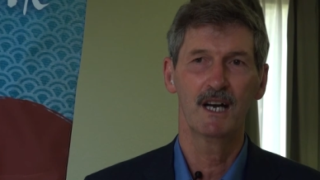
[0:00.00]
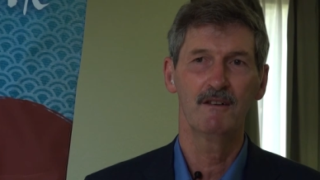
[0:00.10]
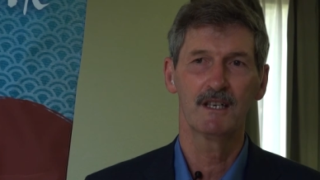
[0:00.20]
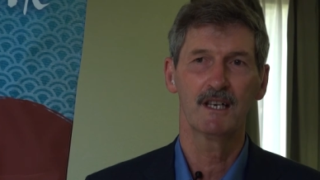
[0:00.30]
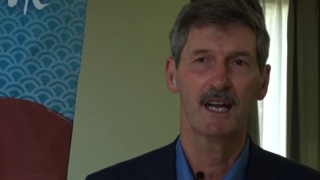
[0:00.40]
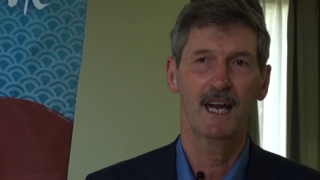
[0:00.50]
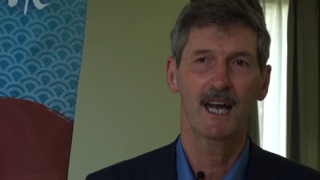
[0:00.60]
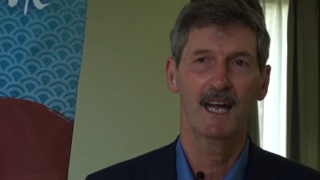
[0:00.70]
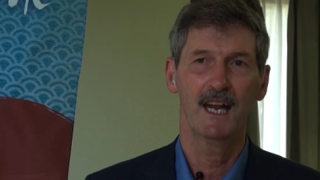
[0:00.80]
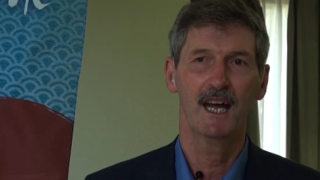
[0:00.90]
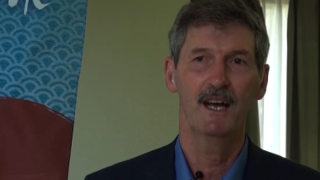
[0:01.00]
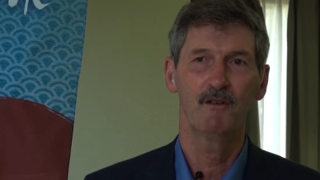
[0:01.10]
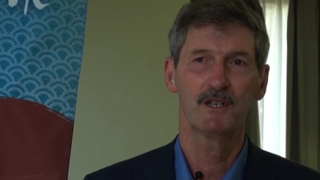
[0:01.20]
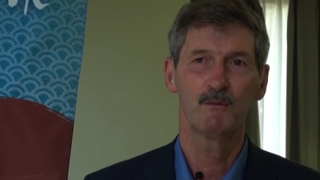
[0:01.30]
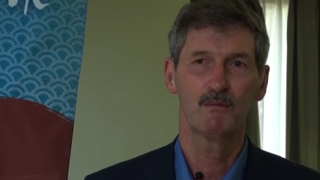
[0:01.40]
I was looking at, I
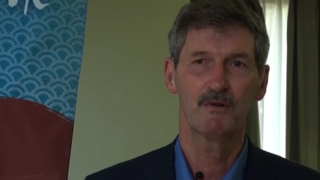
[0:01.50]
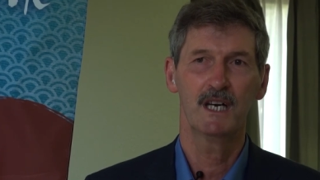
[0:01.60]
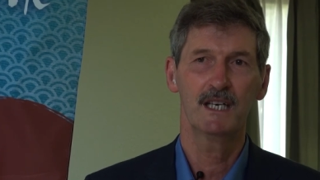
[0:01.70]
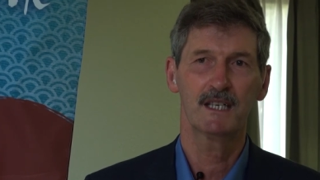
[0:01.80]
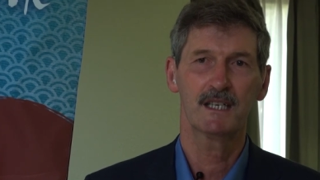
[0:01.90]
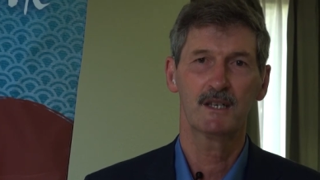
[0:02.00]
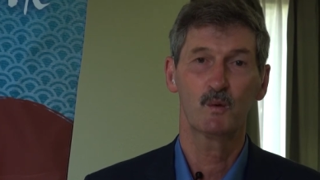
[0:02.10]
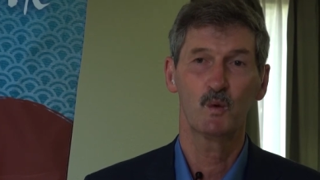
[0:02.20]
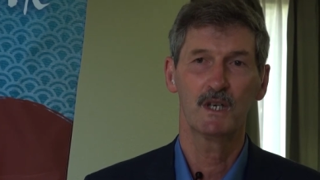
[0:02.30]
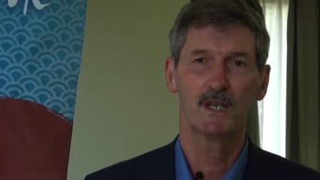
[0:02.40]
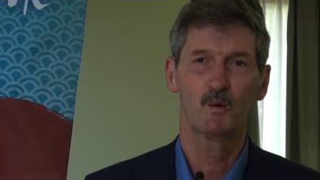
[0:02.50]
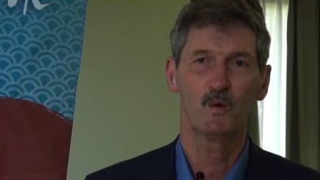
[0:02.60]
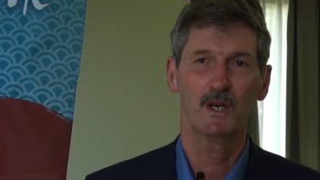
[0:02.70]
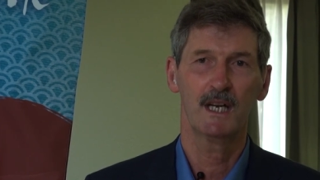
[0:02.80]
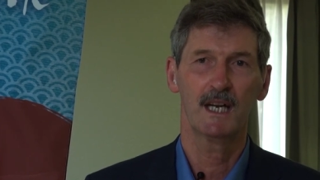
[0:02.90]
was impressed with
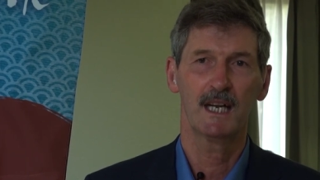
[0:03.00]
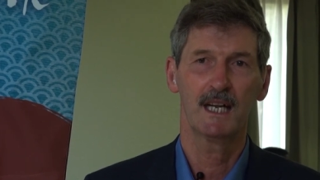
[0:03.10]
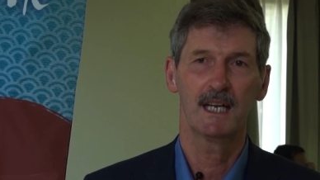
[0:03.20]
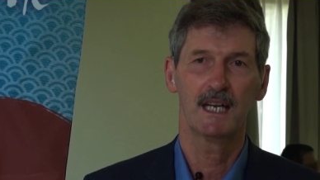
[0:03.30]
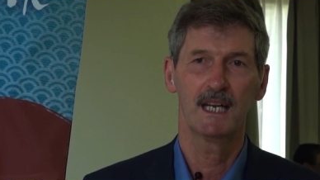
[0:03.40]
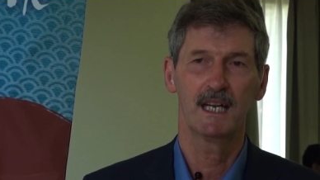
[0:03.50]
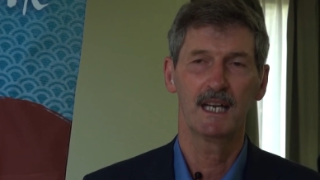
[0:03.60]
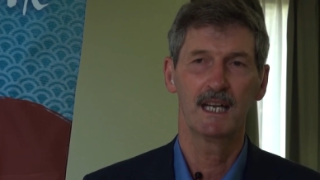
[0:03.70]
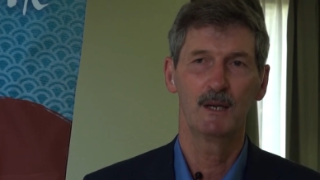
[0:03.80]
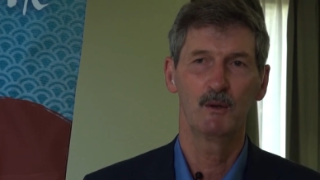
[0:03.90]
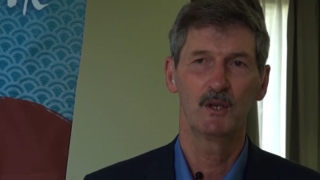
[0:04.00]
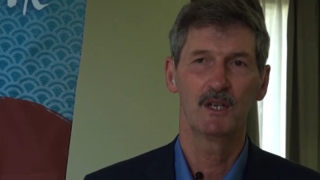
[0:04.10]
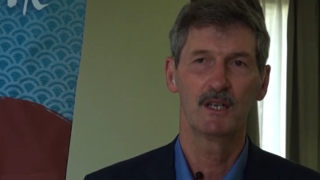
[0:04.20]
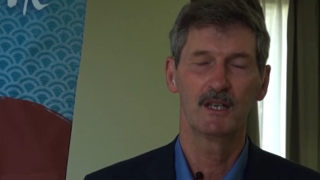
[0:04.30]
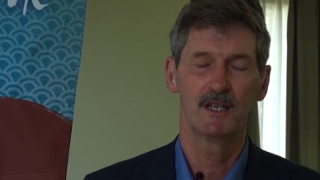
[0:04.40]
what it, the,
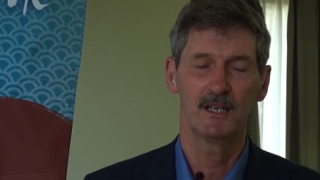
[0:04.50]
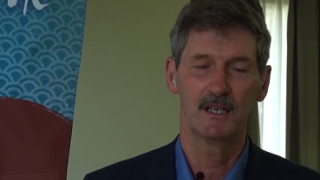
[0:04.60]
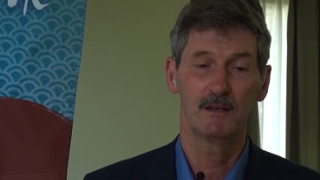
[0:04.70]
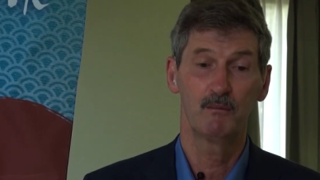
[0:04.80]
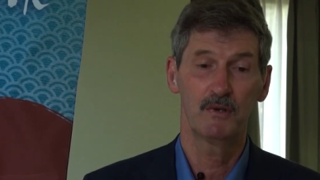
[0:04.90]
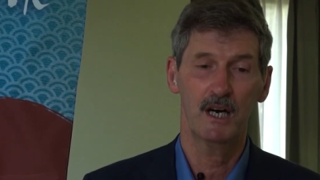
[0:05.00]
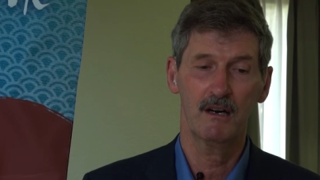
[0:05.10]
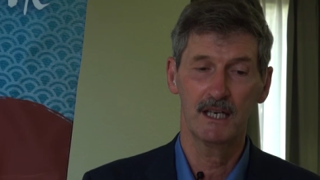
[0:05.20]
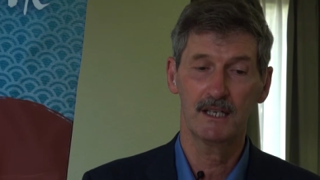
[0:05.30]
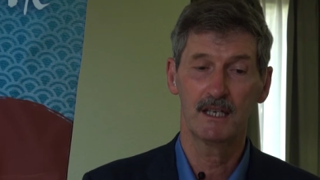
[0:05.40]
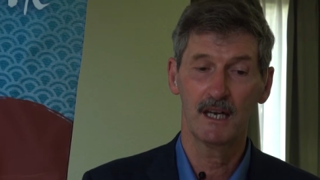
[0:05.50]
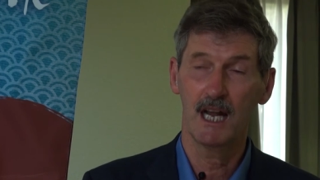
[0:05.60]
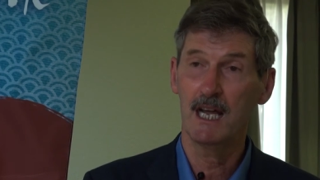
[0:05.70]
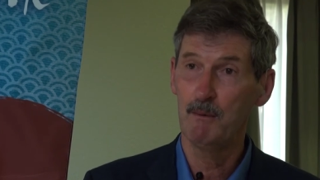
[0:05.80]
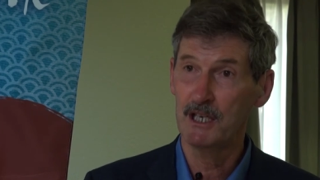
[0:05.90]
the, the, progress in
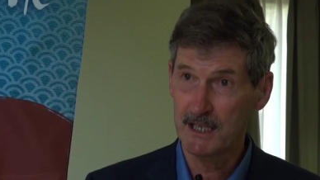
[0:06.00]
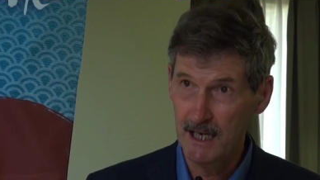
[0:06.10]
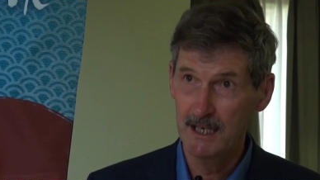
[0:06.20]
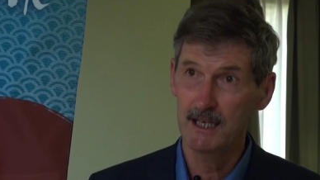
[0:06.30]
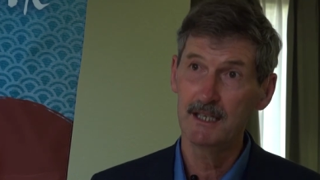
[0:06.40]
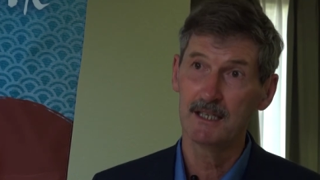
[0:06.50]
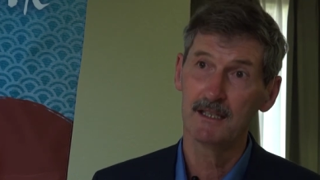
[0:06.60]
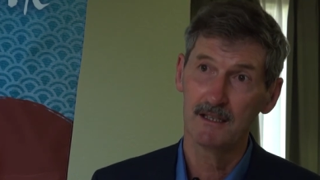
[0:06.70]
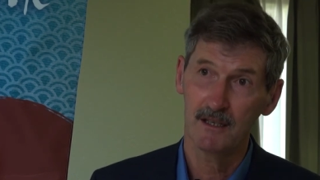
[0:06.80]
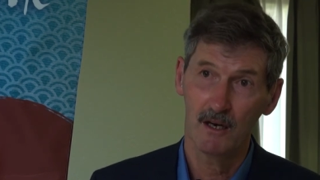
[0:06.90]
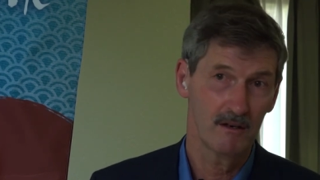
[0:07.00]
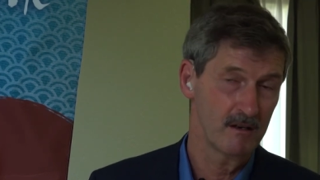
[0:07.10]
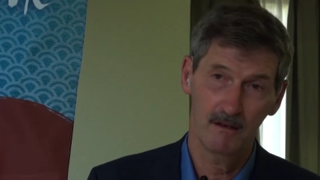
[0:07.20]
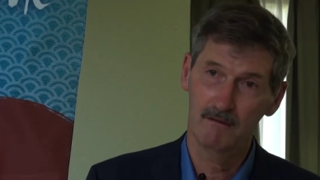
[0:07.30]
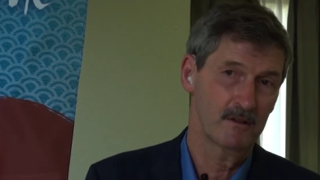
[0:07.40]
labor standards
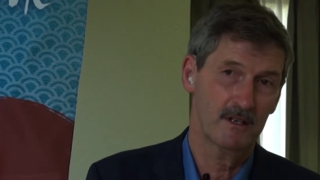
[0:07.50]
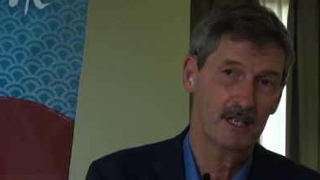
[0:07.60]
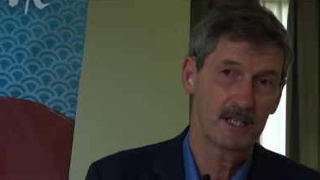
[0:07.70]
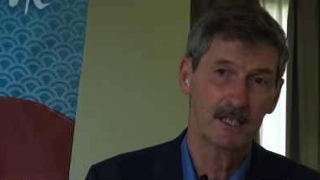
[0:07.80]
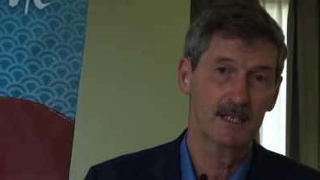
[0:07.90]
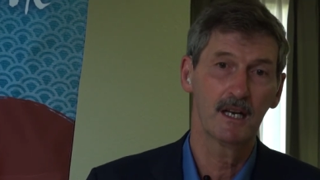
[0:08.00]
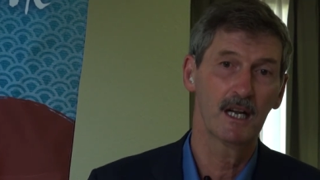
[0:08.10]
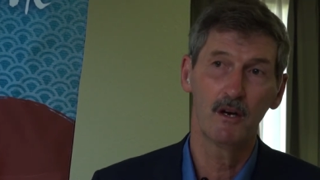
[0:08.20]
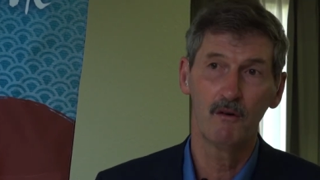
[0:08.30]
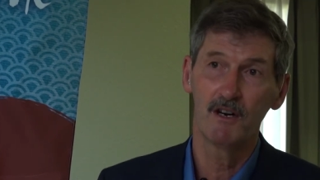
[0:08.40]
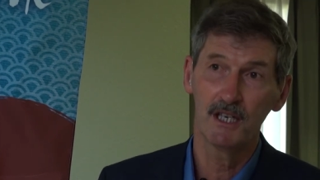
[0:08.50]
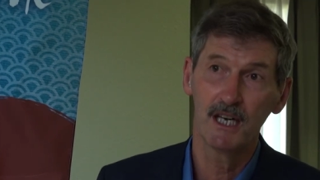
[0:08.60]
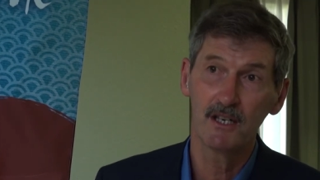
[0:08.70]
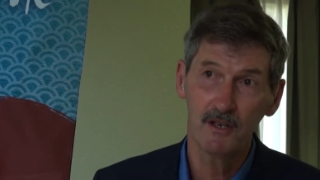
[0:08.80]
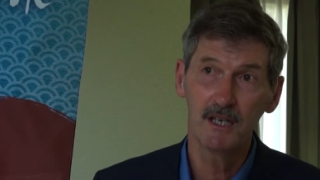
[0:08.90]
consistently over a
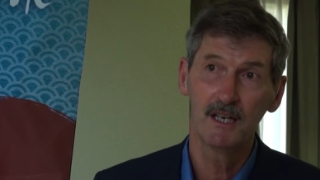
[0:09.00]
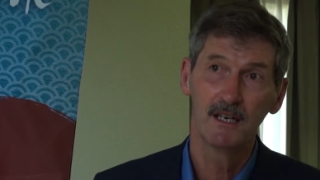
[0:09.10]
century.